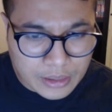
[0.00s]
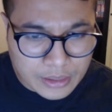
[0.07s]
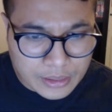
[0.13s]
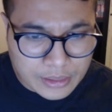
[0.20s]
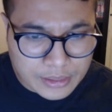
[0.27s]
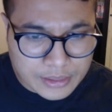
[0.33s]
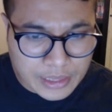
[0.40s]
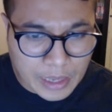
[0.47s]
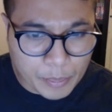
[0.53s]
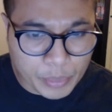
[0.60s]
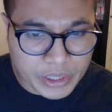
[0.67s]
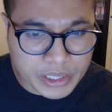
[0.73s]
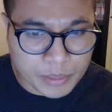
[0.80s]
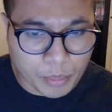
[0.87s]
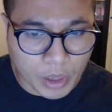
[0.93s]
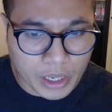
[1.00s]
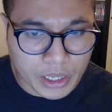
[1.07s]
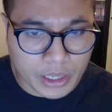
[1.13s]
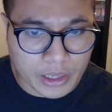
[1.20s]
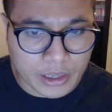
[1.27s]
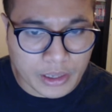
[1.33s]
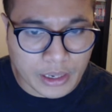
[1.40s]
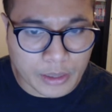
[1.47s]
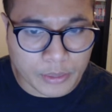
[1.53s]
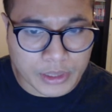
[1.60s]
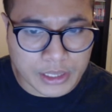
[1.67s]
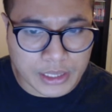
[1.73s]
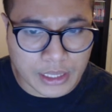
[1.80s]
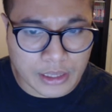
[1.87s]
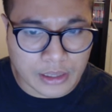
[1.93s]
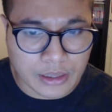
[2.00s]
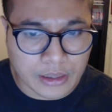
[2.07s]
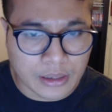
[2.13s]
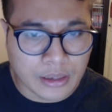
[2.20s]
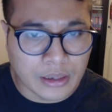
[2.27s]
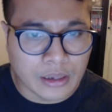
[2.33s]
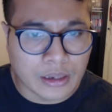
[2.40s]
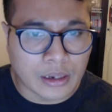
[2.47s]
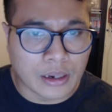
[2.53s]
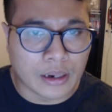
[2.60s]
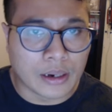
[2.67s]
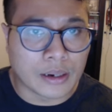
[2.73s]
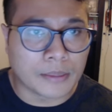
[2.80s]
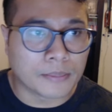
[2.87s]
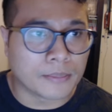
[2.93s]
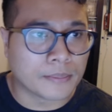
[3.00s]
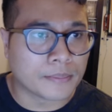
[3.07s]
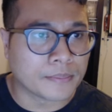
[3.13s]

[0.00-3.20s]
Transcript: Cypress Park, I would say. Um,